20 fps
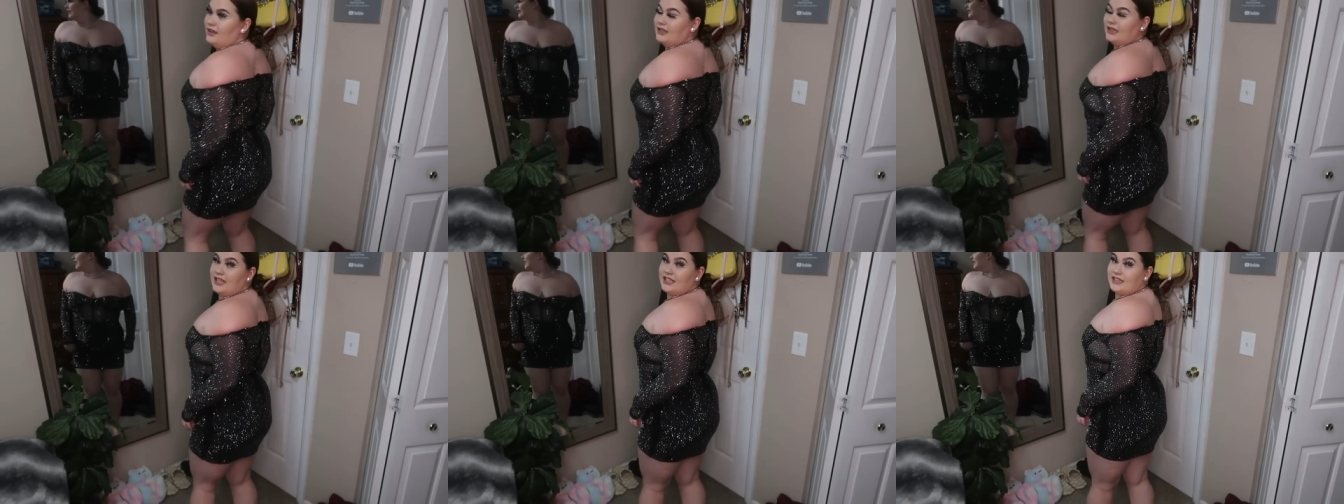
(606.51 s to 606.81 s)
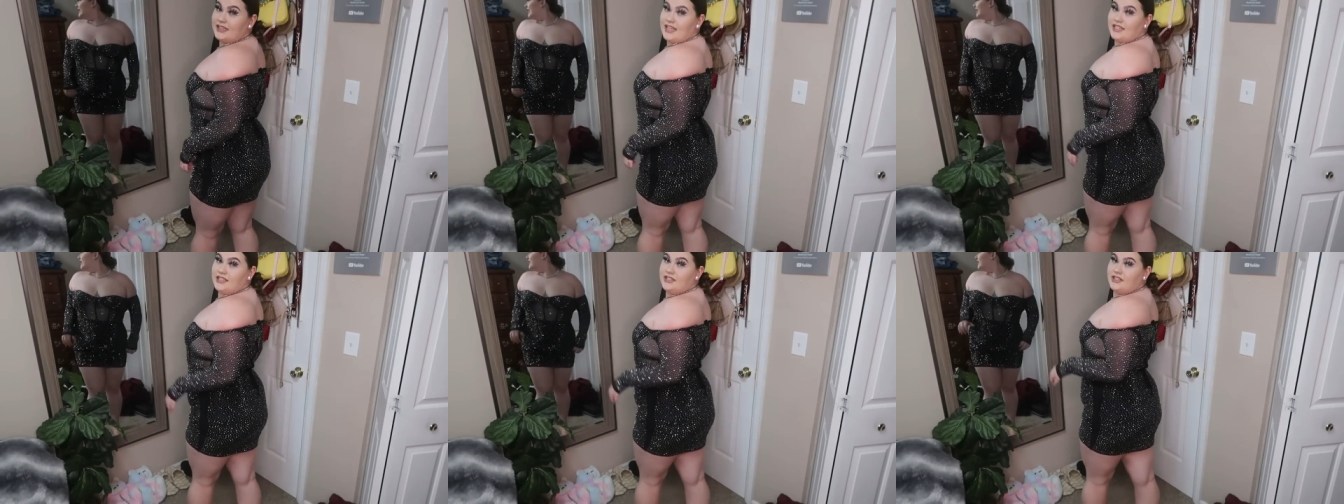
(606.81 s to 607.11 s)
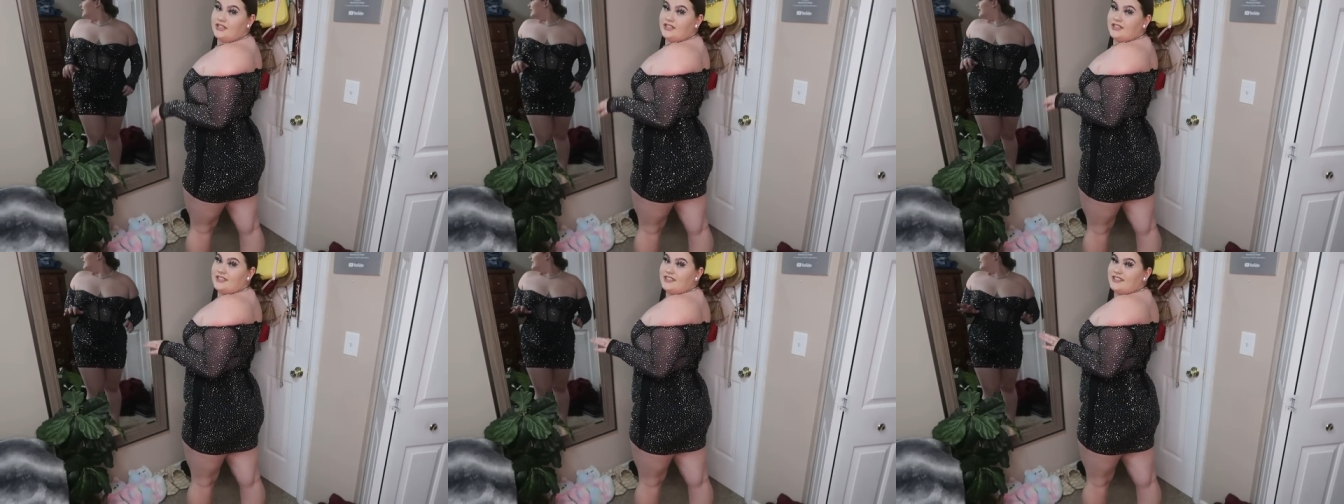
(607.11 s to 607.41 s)
Like
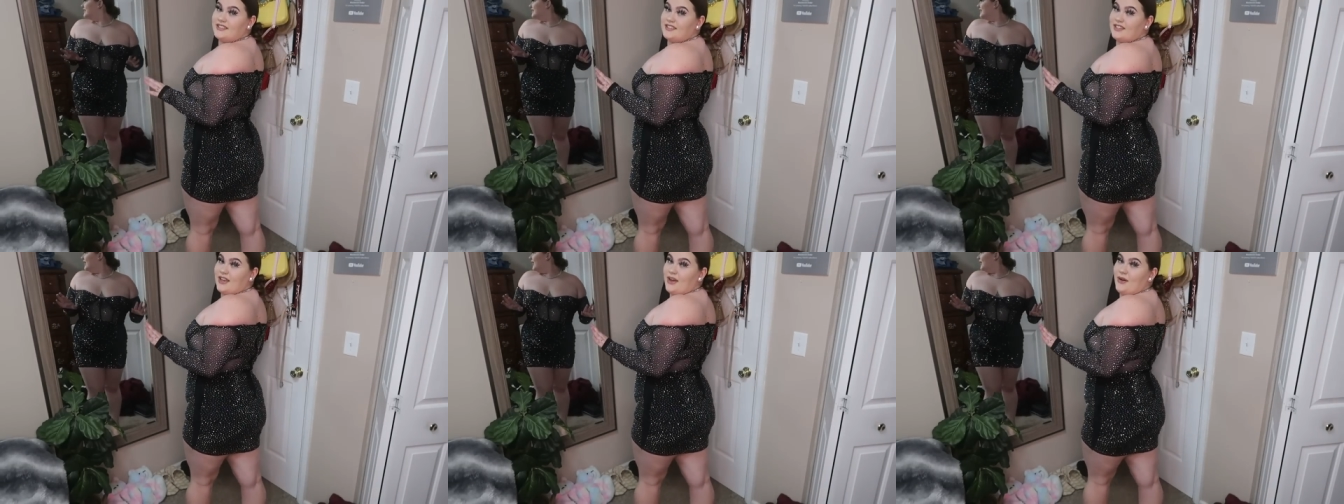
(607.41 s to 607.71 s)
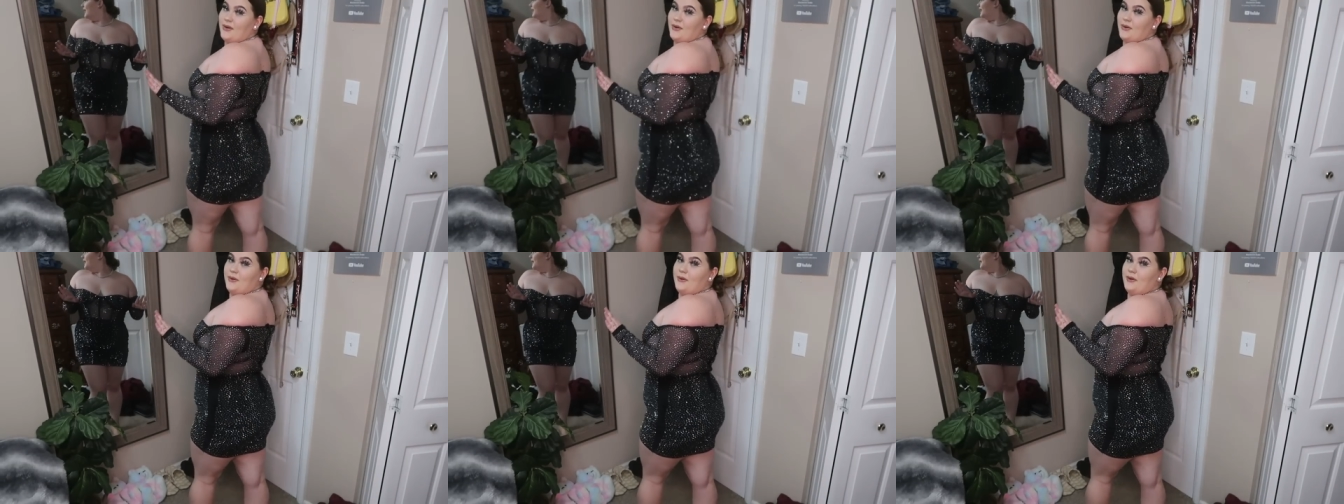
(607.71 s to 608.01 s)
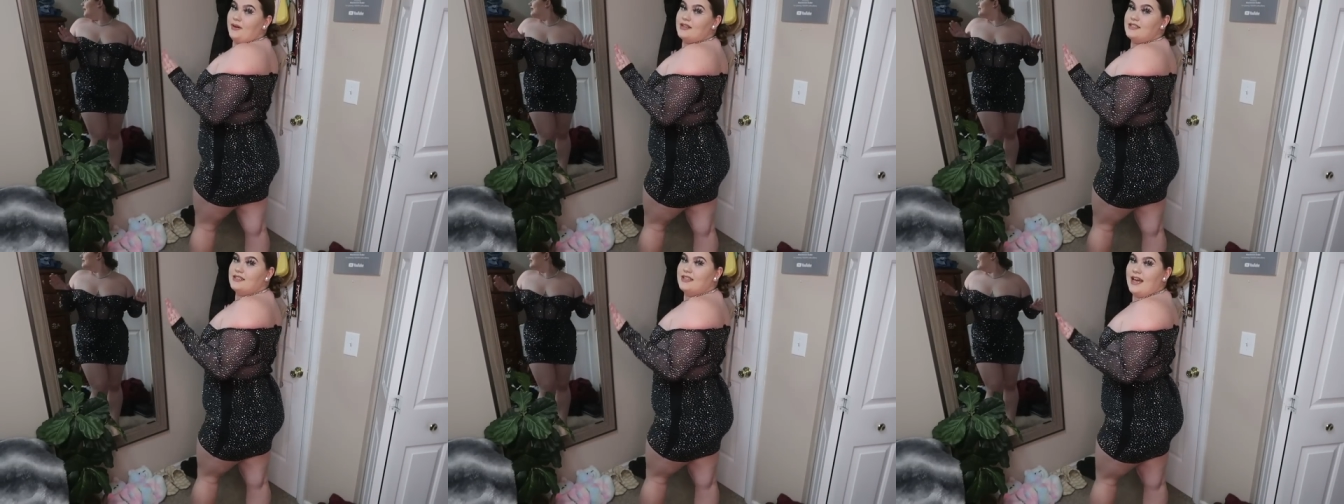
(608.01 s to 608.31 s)
that's just
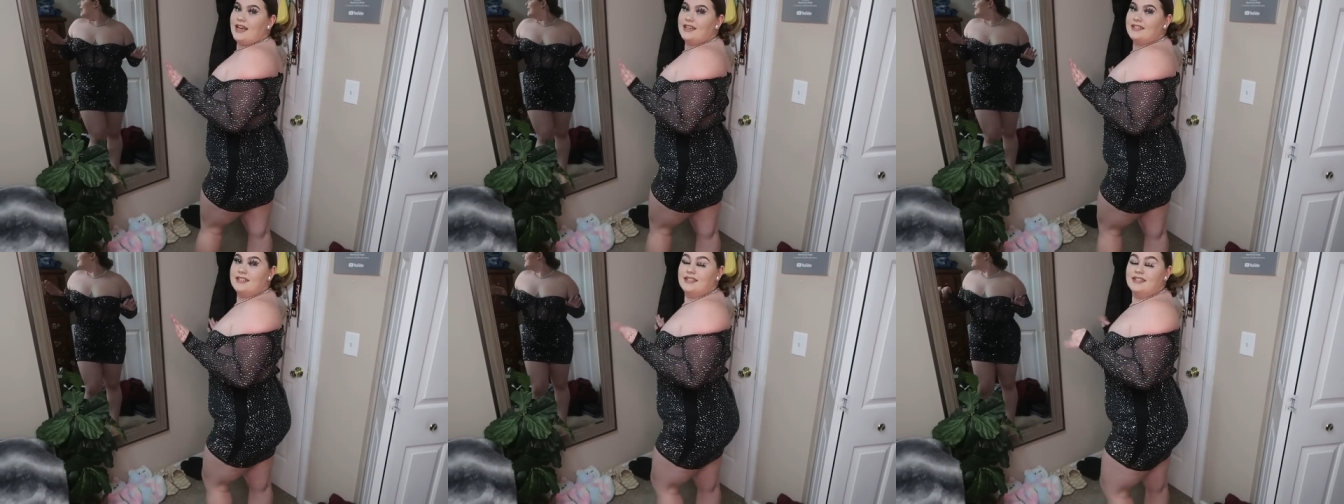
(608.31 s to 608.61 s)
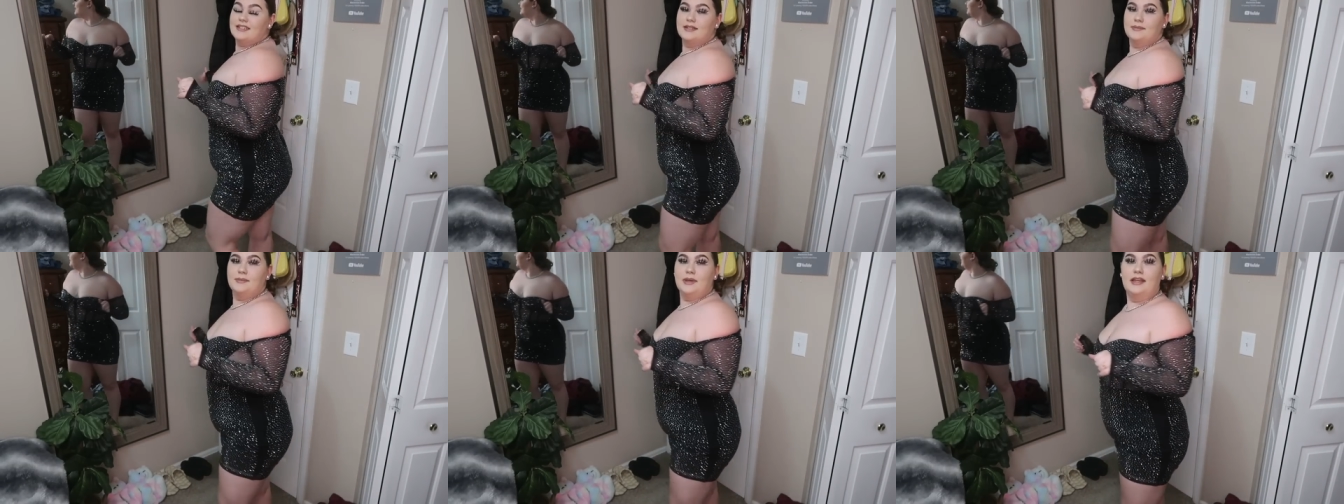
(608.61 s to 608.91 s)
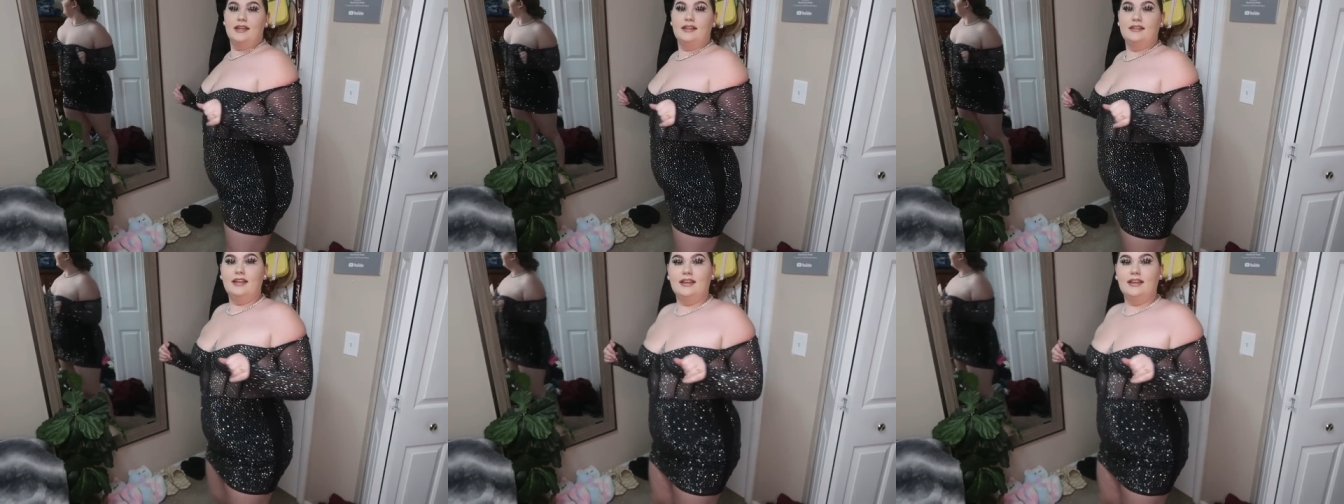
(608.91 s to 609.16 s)
so classy to me.